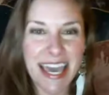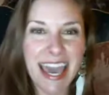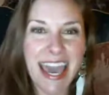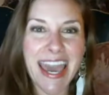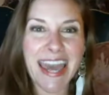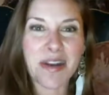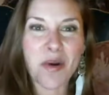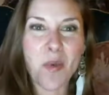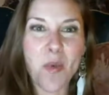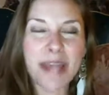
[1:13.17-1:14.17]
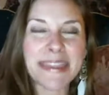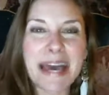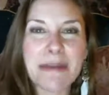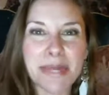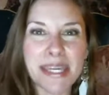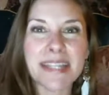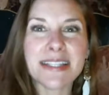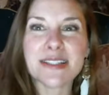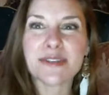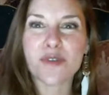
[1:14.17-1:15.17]
and what that
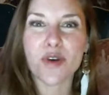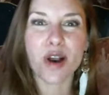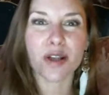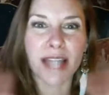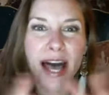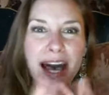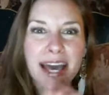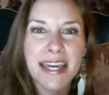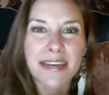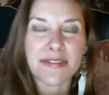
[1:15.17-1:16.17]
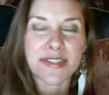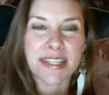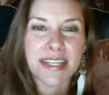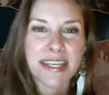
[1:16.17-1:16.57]
means for our lives,